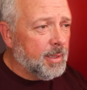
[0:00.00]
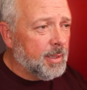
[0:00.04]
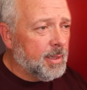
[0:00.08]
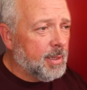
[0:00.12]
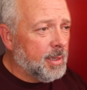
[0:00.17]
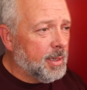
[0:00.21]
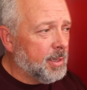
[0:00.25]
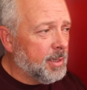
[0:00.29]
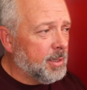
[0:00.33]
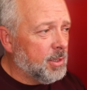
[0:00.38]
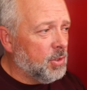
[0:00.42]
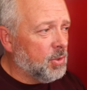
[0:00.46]

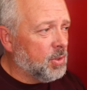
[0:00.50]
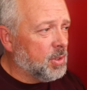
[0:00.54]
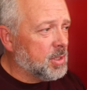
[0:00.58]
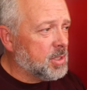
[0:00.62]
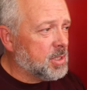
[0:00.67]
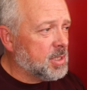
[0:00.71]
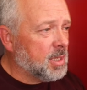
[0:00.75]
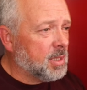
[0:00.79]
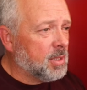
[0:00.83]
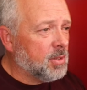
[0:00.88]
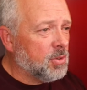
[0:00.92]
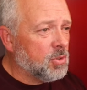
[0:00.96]
and you can
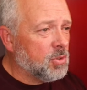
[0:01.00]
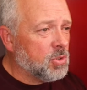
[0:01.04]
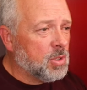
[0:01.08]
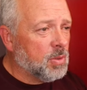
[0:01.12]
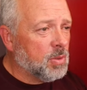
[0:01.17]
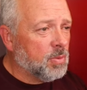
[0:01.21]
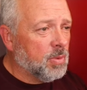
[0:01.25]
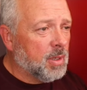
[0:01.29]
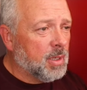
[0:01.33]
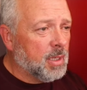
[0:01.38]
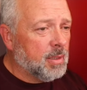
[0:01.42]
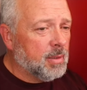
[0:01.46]
set those to
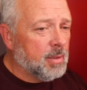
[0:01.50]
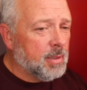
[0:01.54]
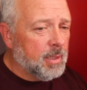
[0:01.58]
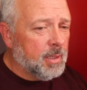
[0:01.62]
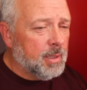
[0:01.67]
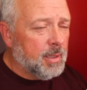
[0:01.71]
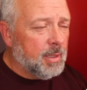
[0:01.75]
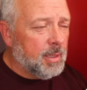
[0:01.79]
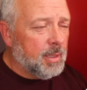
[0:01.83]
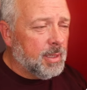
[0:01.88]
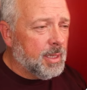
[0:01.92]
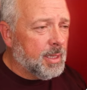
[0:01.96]
run
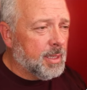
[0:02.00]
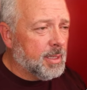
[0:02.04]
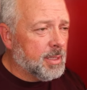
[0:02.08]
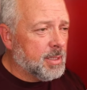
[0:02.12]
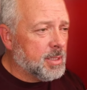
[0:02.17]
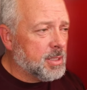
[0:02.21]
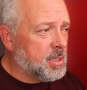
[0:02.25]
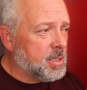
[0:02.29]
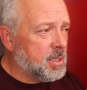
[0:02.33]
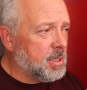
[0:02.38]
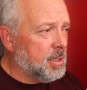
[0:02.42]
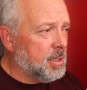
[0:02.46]
as